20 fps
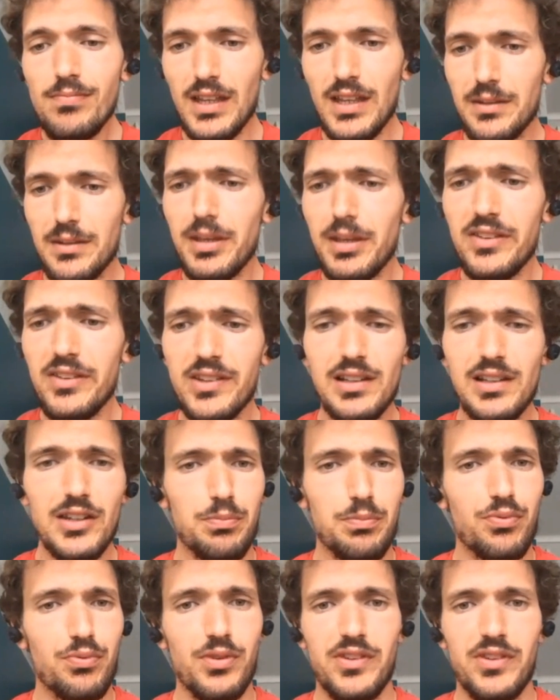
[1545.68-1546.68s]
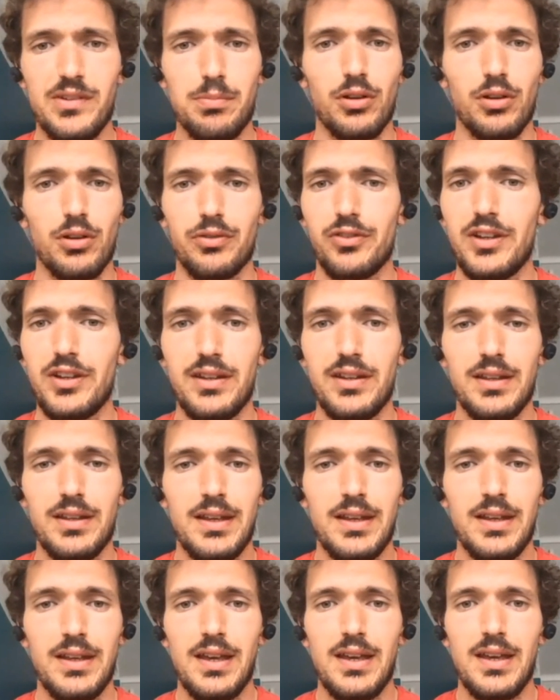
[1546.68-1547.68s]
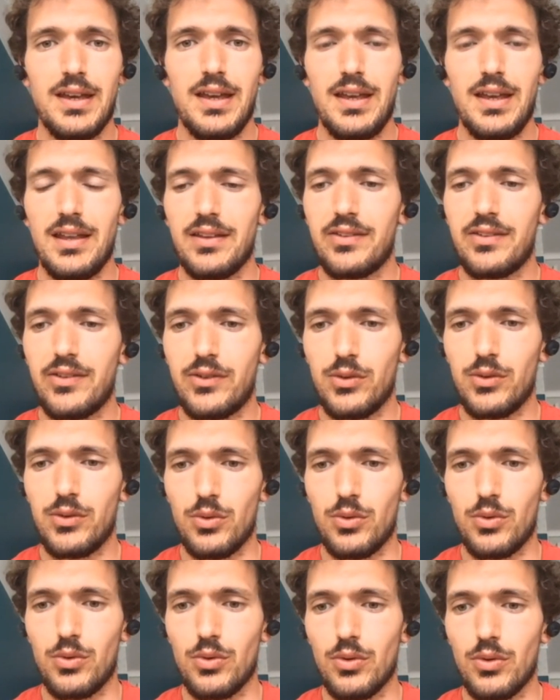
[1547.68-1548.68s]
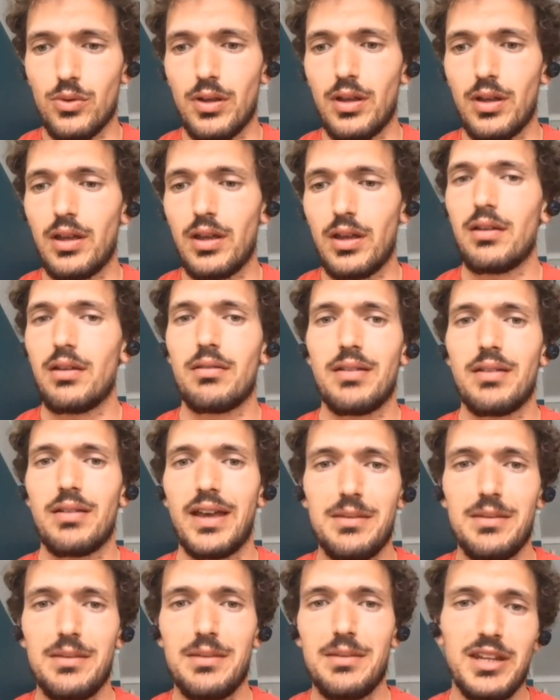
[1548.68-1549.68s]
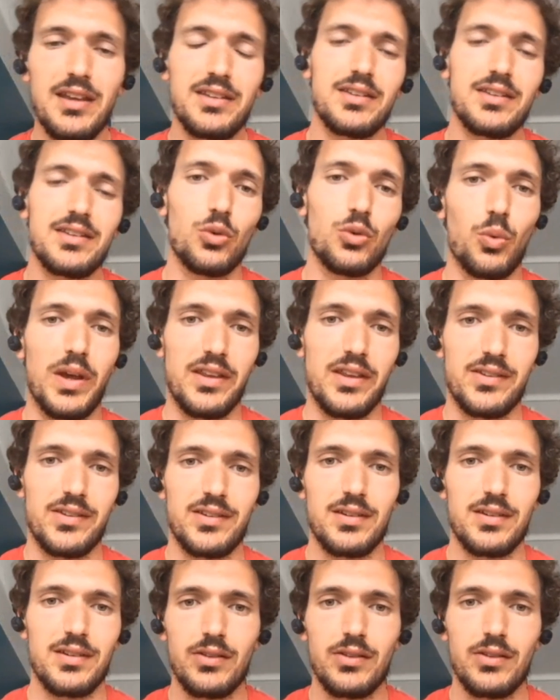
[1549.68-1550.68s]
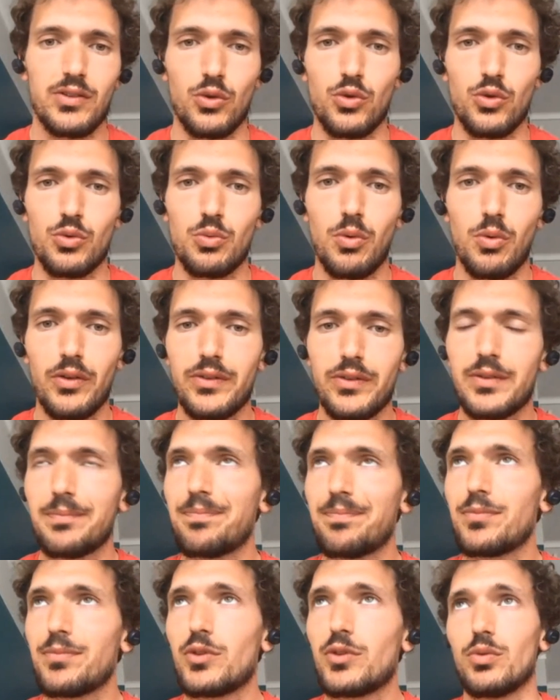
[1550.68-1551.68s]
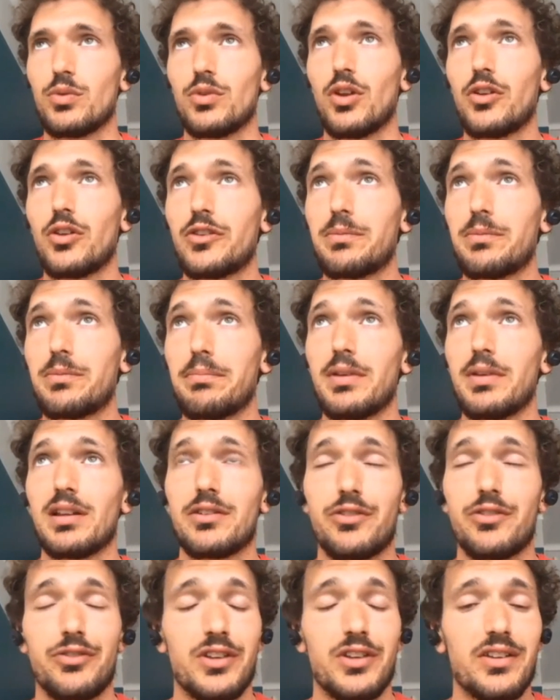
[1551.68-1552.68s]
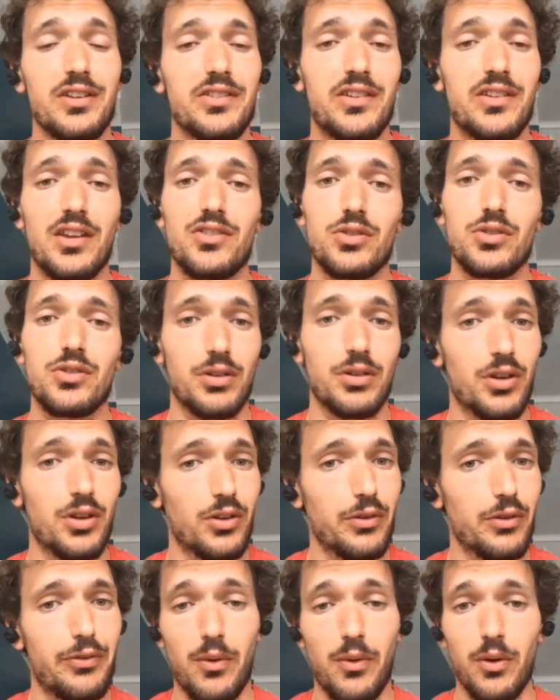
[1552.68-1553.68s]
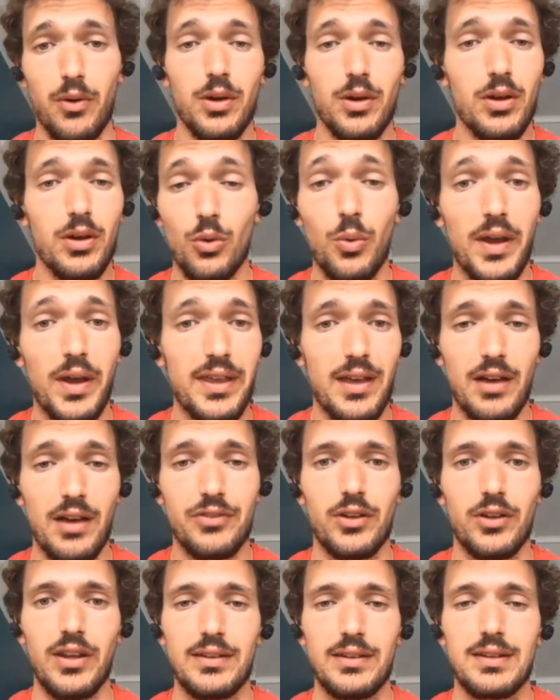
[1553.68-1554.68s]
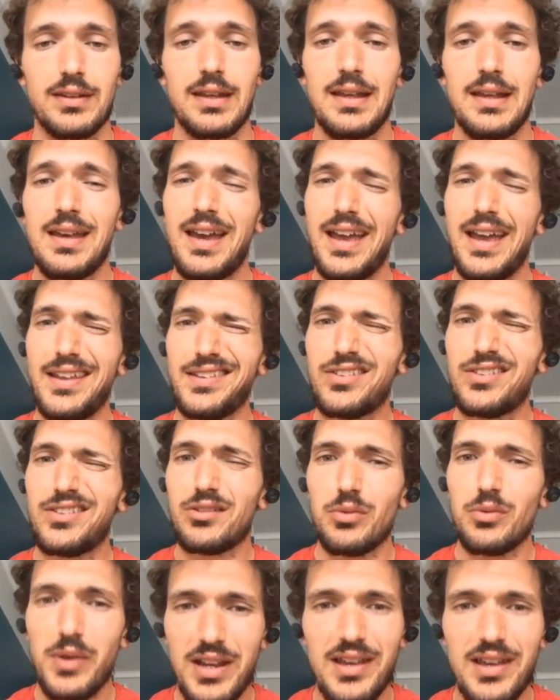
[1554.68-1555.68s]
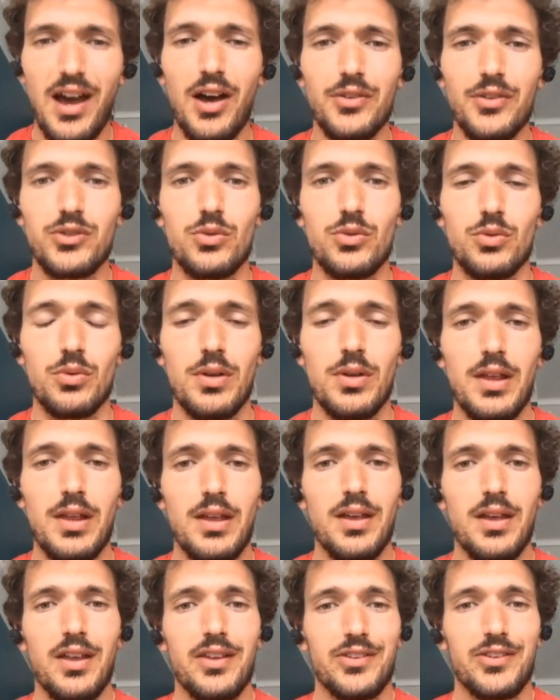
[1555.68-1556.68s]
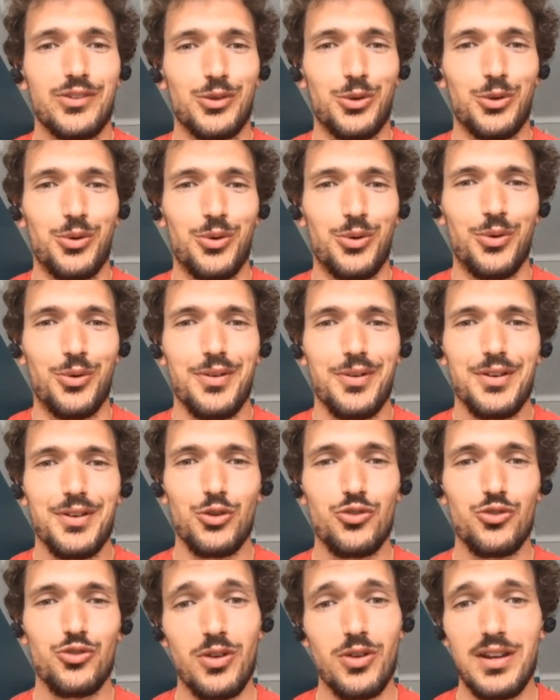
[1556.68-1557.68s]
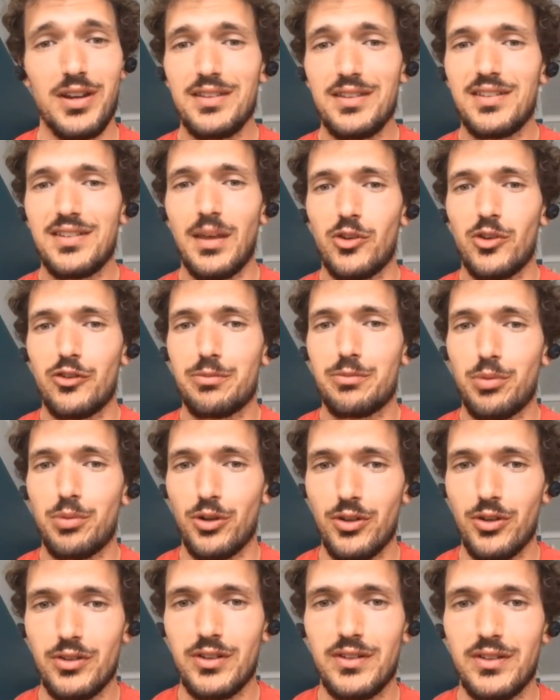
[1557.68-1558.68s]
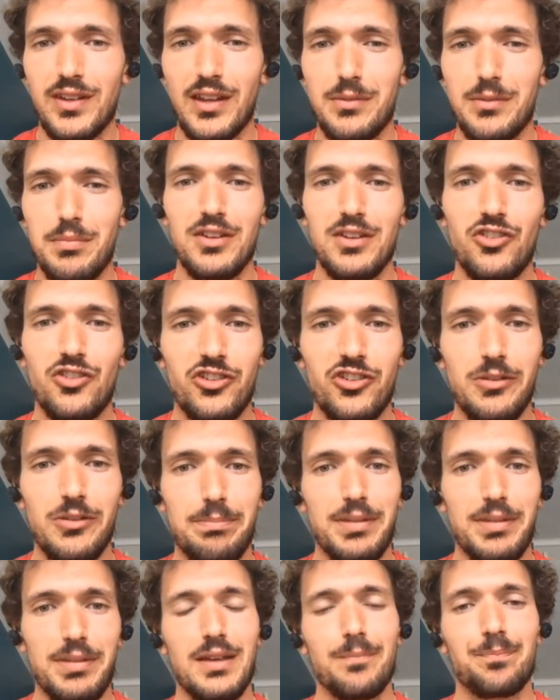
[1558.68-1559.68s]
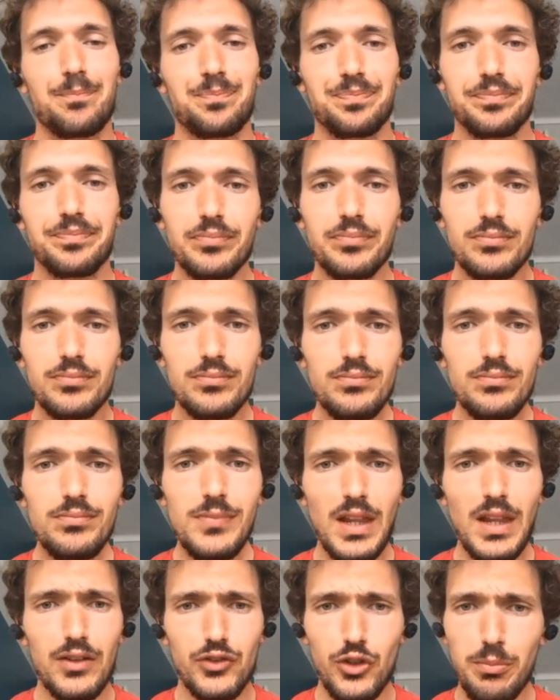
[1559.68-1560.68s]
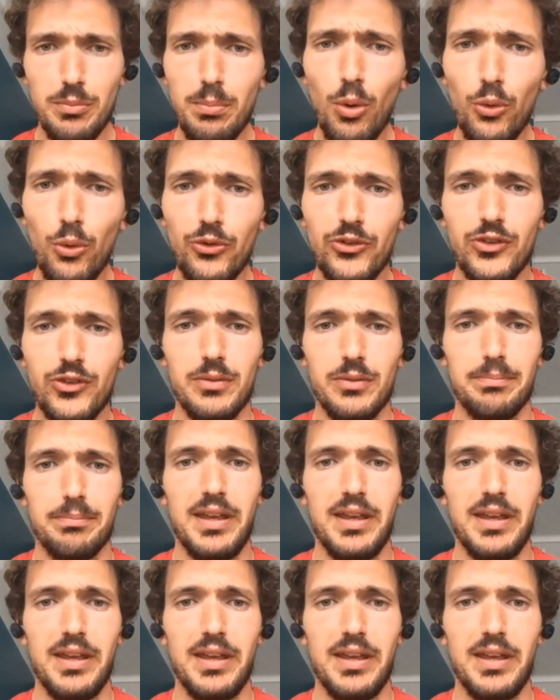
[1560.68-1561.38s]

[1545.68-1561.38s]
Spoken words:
And basically the principle of lean, it's to eliminate the waste. So you want to not build things that you're going to throw away after that. And it's really hard to do. So usually in terms of product, that means shipping the most